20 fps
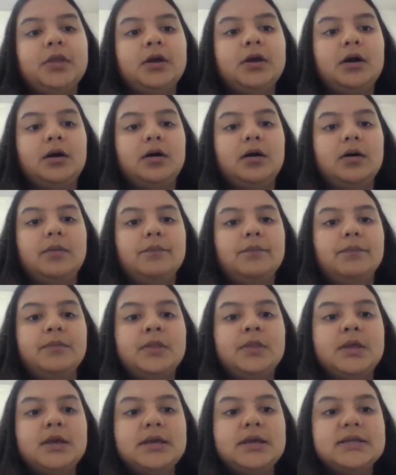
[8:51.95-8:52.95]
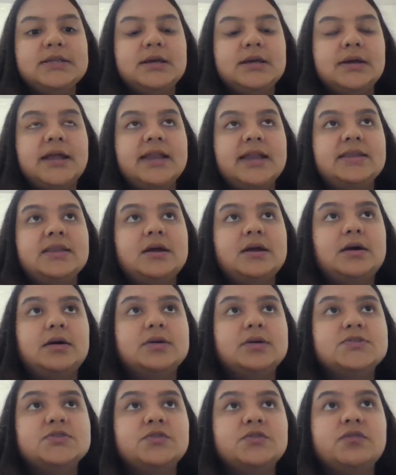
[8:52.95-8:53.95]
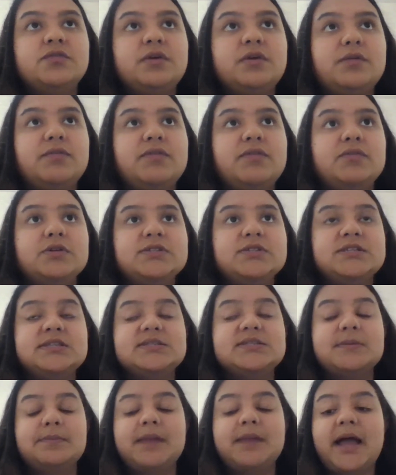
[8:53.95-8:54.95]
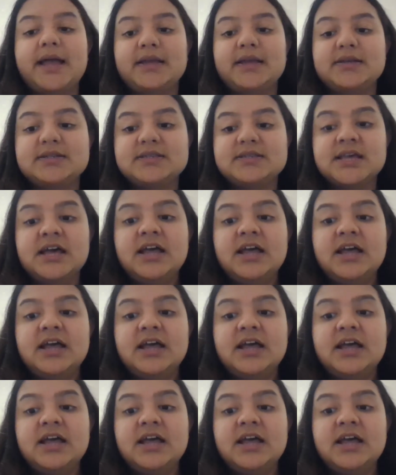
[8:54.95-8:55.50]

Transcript: So far we have not seen the suppliers